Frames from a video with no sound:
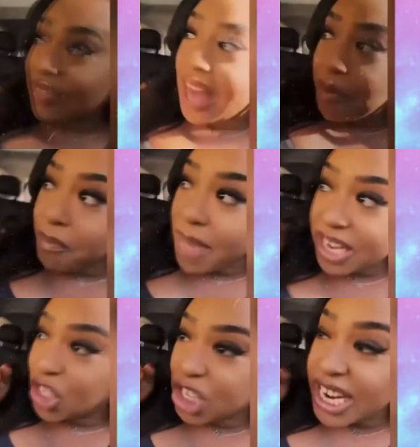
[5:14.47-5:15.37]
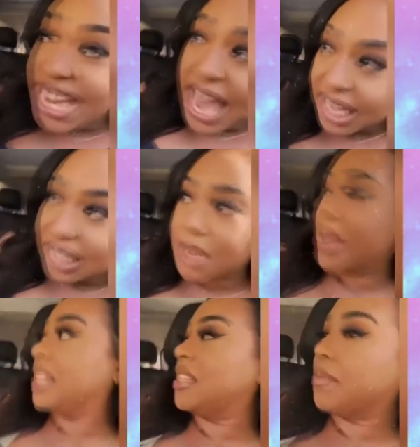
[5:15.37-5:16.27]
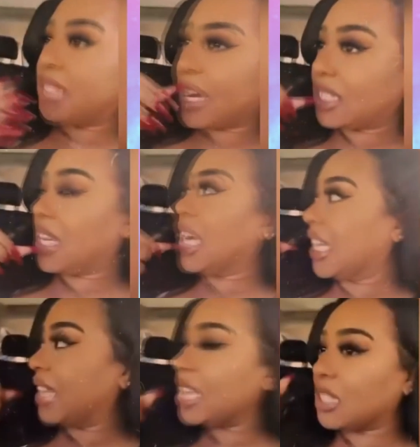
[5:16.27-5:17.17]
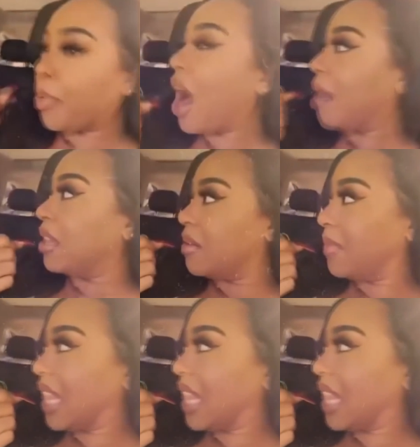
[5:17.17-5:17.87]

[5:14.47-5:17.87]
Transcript: that genetically makes them sexy. That's the problem.